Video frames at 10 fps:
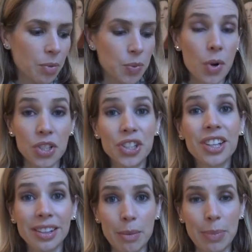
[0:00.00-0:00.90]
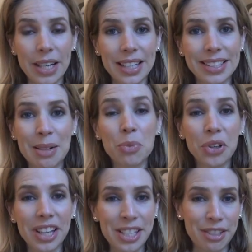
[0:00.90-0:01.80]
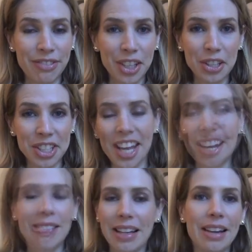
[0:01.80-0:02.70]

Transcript: was watching the Olympics, and I'm really into figure skating.